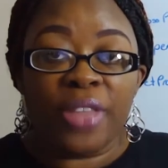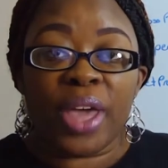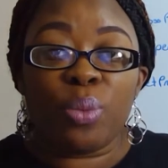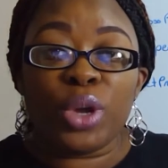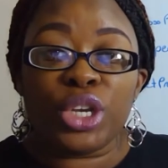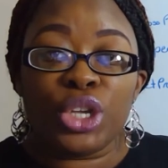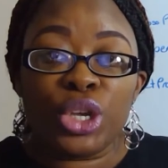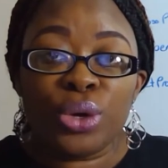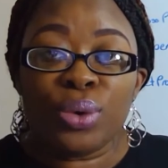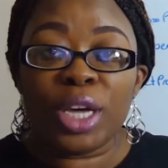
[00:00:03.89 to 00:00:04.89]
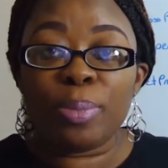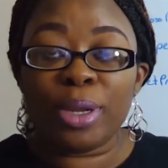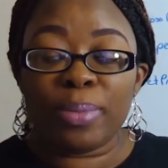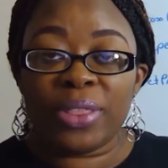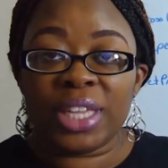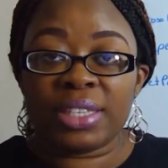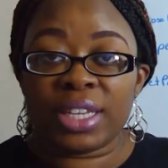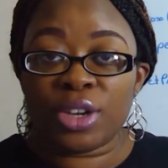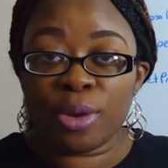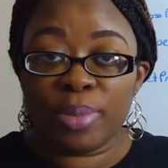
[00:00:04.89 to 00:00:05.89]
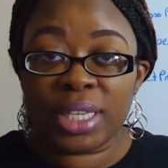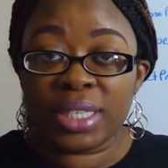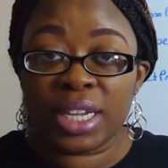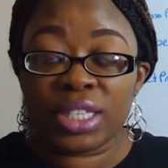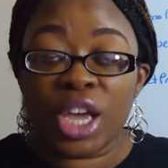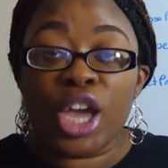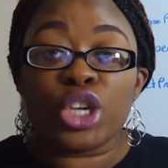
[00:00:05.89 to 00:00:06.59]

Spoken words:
that when you implement these in your business,